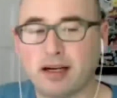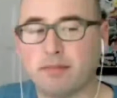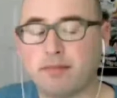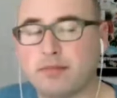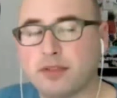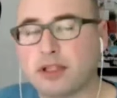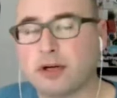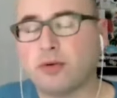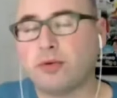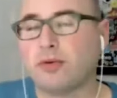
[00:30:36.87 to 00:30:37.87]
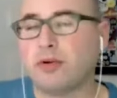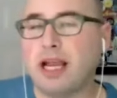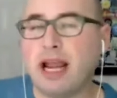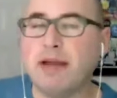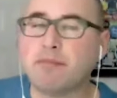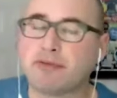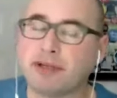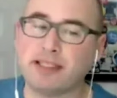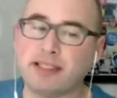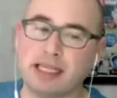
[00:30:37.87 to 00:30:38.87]
Um, so in
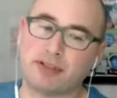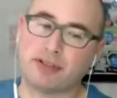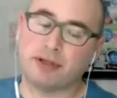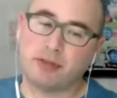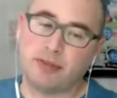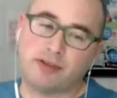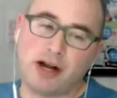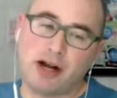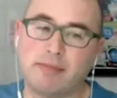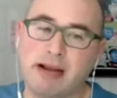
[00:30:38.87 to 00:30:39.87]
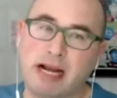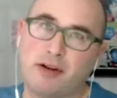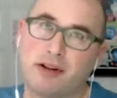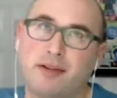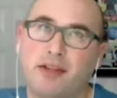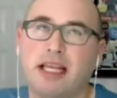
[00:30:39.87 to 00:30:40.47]
previous episodes, we've talked about the,